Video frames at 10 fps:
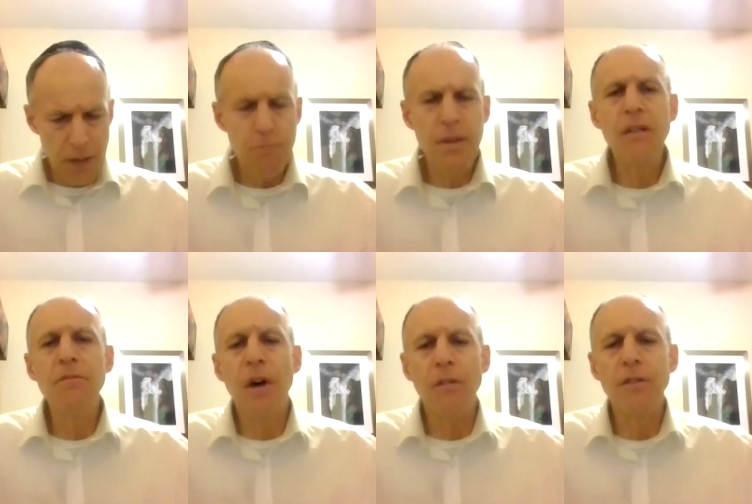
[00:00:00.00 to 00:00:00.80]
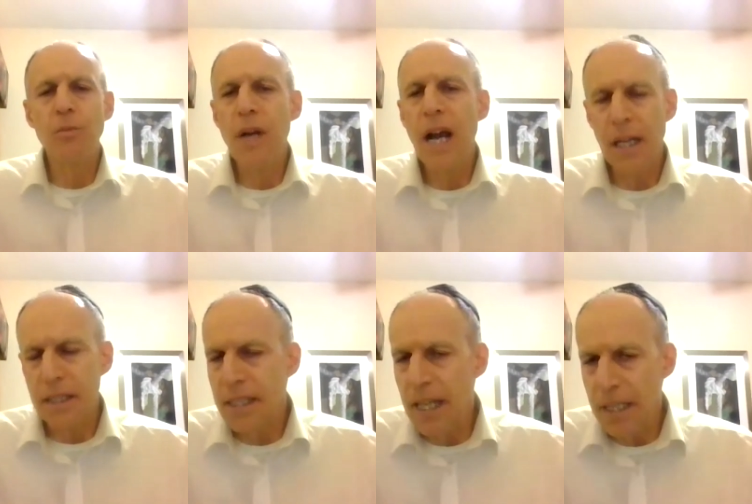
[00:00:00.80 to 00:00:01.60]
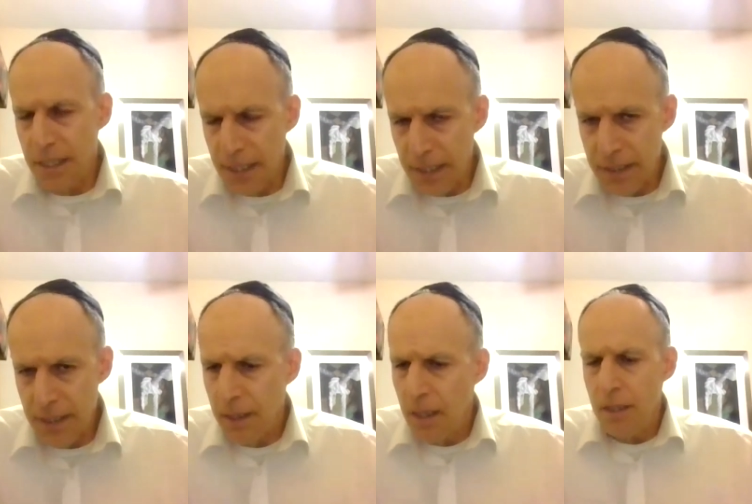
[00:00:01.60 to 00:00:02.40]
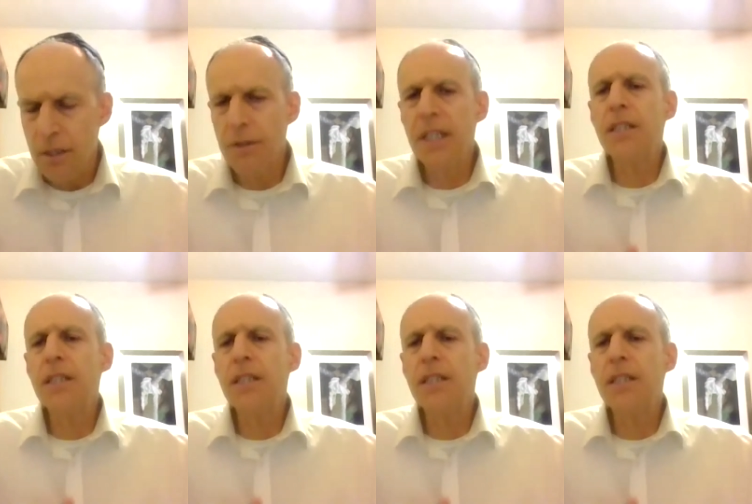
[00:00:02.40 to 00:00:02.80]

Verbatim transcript: and be involved in reality as it is. So